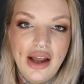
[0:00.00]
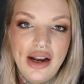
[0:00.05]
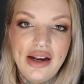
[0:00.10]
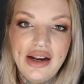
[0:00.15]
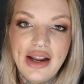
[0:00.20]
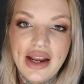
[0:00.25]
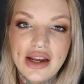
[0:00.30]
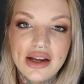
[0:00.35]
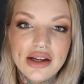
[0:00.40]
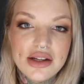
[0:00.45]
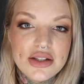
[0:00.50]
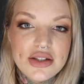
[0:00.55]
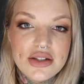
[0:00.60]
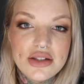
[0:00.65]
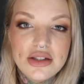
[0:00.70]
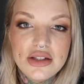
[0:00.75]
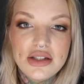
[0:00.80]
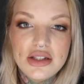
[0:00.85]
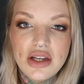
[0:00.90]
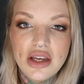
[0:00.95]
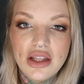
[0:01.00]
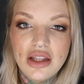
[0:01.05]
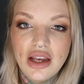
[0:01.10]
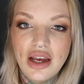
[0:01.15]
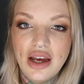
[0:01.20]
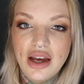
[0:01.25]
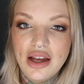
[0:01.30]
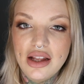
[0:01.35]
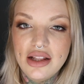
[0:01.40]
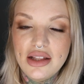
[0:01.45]
links to
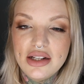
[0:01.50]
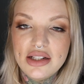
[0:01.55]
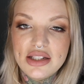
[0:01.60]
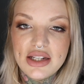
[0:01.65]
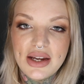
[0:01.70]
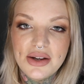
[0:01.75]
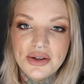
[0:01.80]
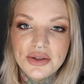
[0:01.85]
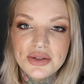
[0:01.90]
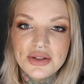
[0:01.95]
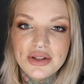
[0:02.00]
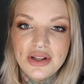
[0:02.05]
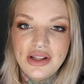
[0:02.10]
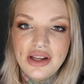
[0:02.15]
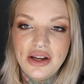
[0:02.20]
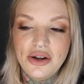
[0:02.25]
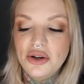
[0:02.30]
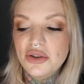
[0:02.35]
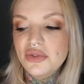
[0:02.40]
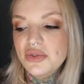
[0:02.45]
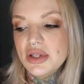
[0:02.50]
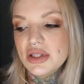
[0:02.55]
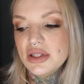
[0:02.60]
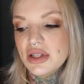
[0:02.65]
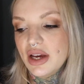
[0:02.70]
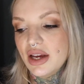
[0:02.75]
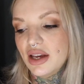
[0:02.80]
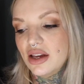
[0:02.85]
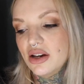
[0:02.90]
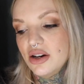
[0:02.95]
the deals and the offers
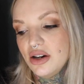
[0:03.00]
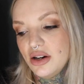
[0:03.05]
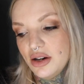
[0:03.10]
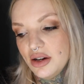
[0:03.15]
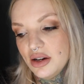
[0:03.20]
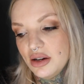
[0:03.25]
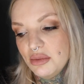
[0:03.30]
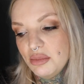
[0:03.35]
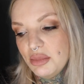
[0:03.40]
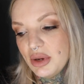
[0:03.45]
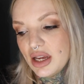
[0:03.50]
that I got,